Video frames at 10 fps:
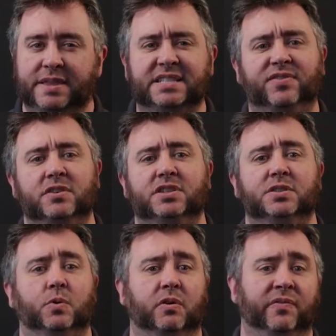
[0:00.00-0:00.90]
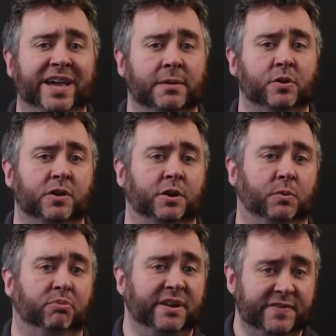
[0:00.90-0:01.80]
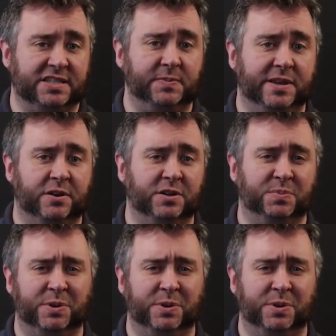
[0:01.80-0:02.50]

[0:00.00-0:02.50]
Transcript: These functions were available on their previous speakers,